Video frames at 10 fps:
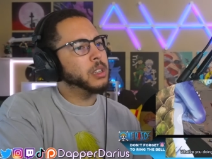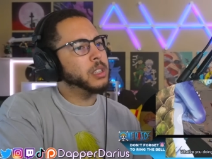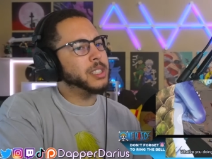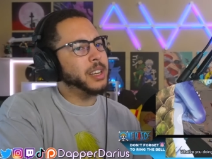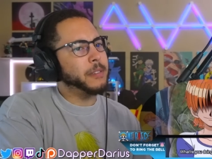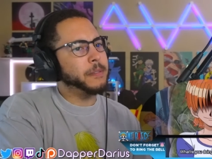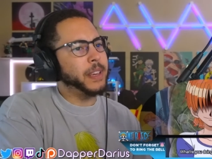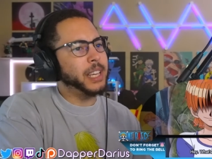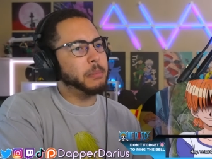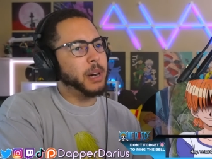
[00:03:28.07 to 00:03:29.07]
Is that a
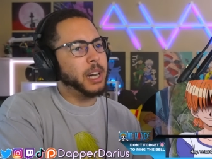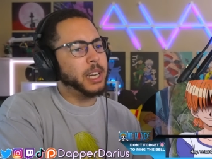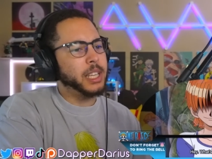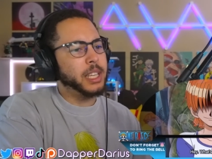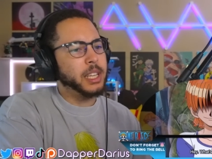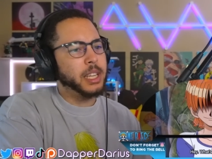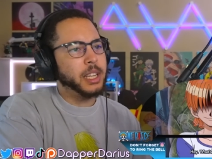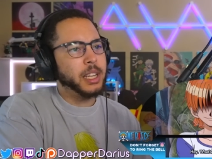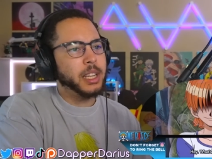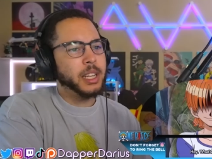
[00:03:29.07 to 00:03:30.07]
fake body?
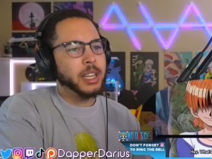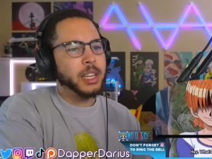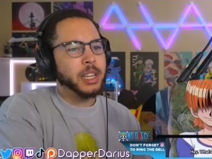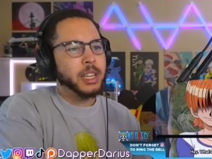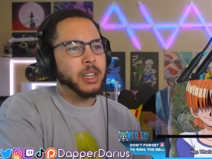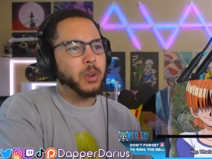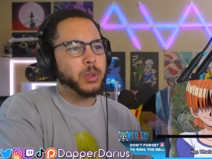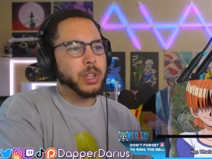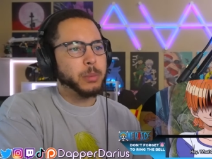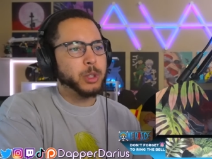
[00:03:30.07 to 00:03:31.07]
Or
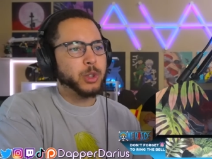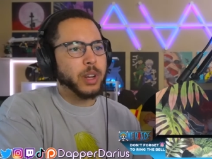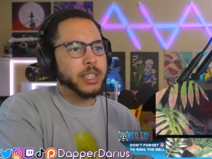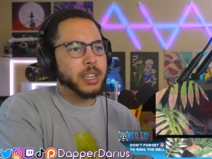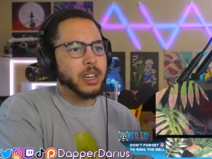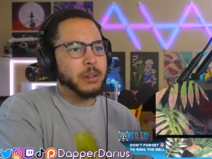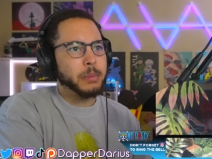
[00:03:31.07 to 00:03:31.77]
someone dressed up?